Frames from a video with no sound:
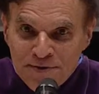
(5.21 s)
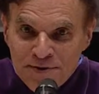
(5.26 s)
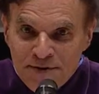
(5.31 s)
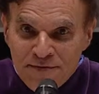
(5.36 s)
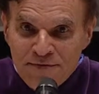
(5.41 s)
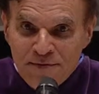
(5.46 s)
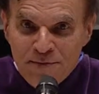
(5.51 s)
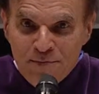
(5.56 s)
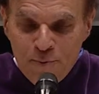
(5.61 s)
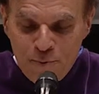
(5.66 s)

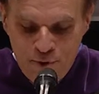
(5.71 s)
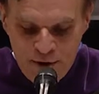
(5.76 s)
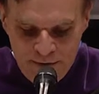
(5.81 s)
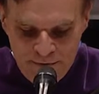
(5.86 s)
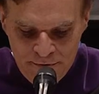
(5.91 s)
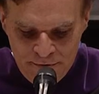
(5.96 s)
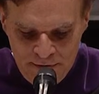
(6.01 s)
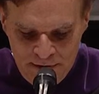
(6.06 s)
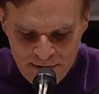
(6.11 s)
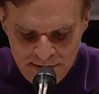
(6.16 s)
of the Board
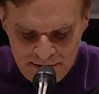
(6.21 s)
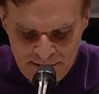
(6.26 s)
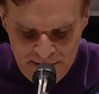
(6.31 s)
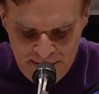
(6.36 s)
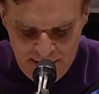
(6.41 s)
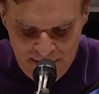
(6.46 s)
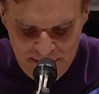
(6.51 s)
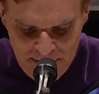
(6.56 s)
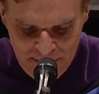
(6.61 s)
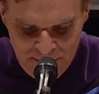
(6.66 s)
of
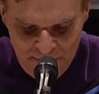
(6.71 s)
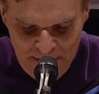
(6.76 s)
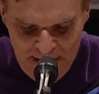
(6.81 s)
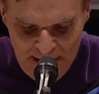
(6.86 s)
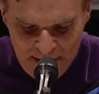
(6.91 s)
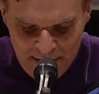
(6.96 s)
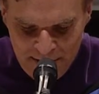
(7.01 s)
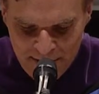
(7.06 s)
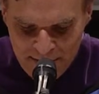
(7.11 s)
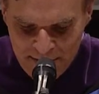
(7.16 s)
Trustees,
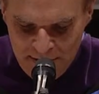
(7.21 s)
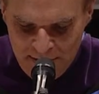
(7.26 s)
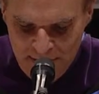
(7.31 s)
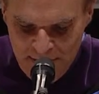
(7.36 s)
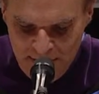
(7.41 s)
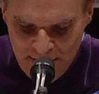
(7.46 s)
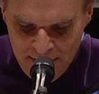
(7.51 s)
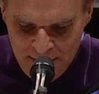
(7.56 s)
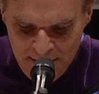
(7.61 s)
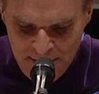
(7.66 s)
faculty,